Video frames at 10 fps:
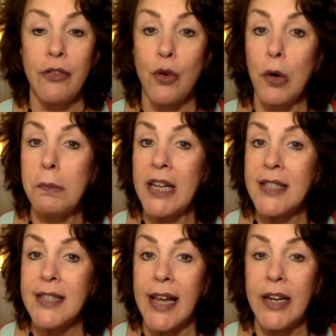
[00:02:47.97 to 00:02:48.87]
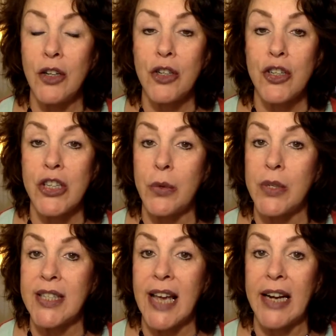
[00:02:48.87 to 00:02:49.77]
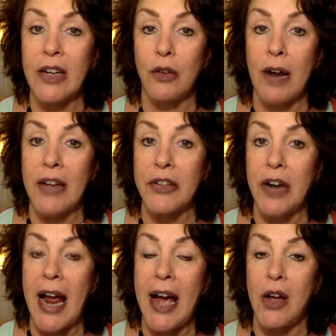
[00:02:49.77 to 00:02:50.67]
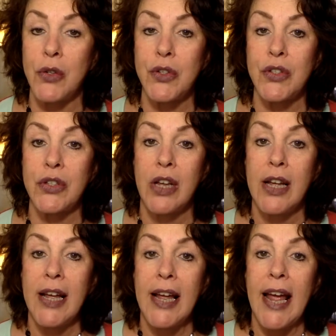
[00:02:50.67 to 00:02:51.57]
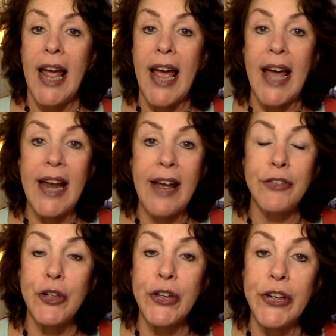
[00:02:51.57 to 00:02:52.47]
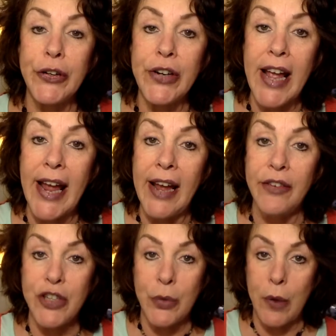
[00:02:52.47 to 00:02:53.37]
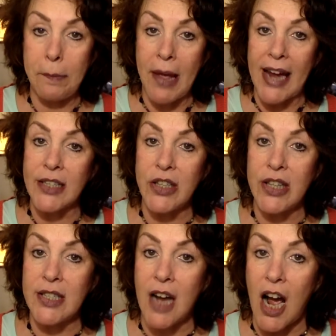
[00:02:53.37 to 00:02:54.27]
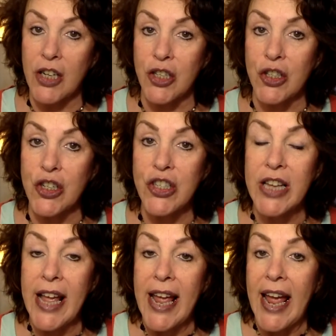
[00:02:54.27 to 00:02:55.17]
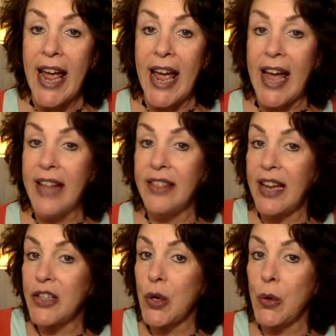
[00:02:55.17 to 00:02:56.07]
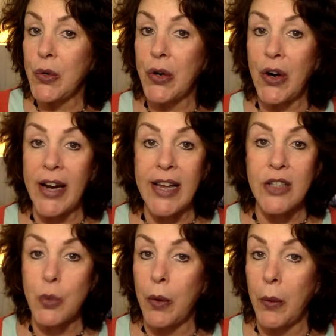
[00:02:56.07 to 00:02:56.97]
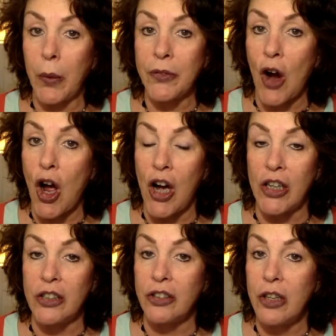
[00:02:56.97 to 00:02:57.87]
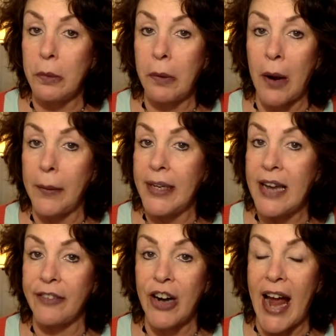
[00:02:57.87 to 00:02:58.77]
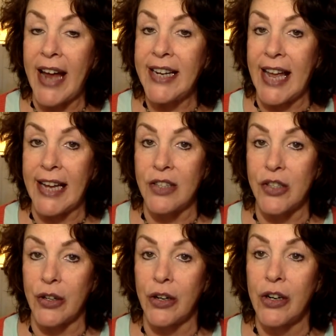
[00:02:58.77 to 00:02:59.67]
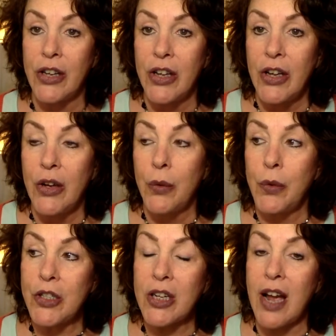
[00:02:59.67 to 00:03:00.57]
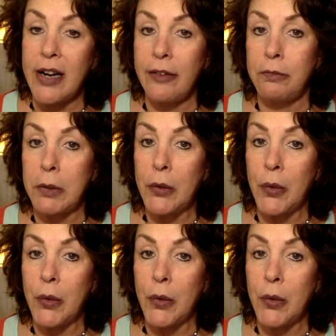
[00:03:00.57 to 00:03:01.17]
4 months later, she was getting around her house. And after a year and a half, she went back to the doctors and they told her, "I guess we were wrong. You probably never had cancer," which kind of blew